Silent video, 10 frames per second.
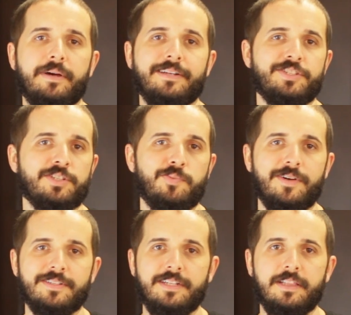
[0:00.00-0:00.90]
but just
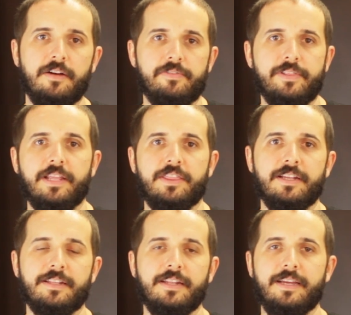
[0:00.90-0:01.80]
wasn't in love with
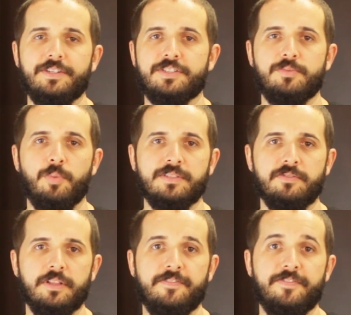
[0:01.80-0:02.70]
anything today, just
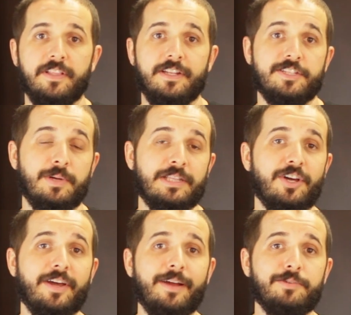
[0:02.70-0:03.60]
wasn't really feeling it, so I
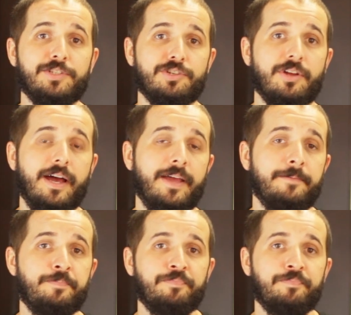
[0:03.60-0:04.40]
thought I would try